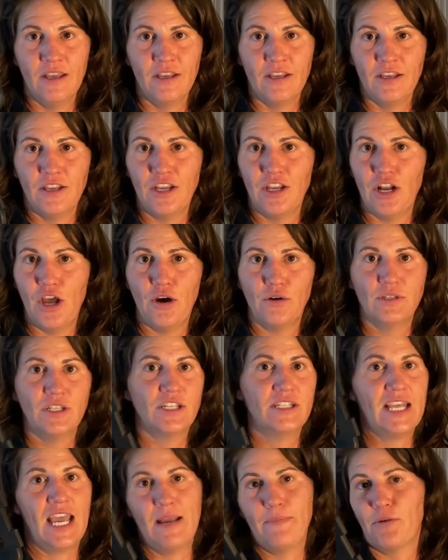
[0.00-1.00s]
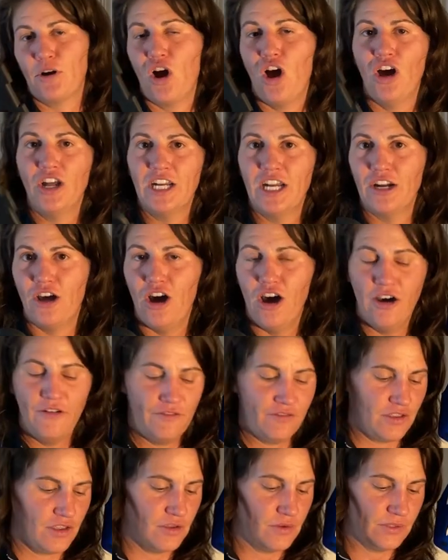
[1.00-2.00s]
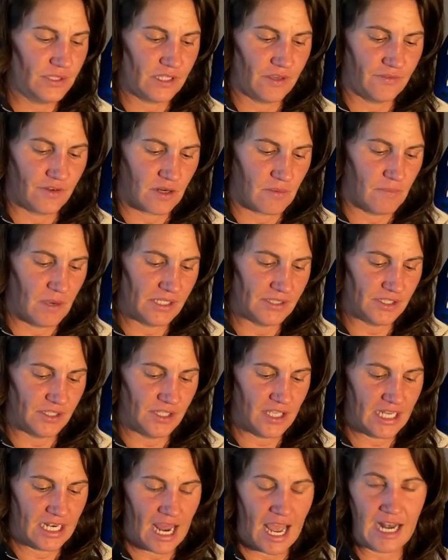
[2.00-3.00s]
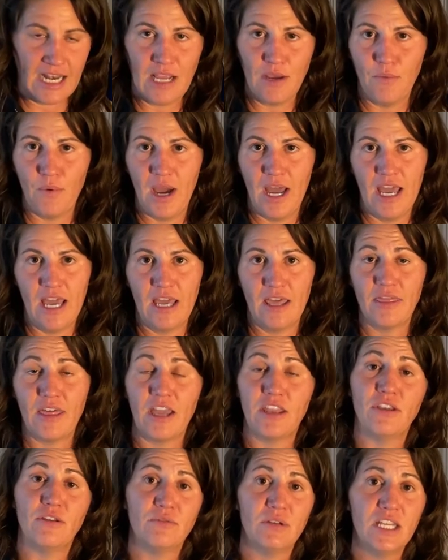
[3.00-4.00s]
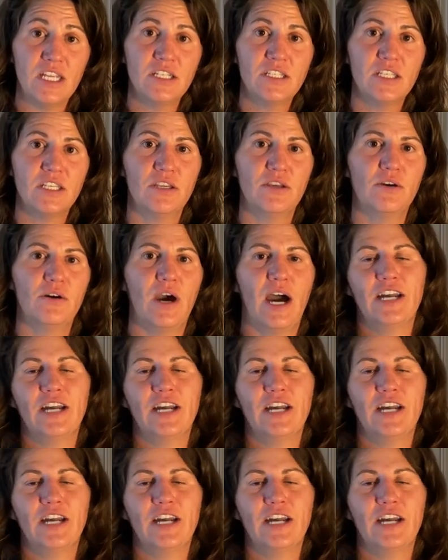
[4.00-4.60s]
you know, to taper on and off use of your muzzle in any way that you need to,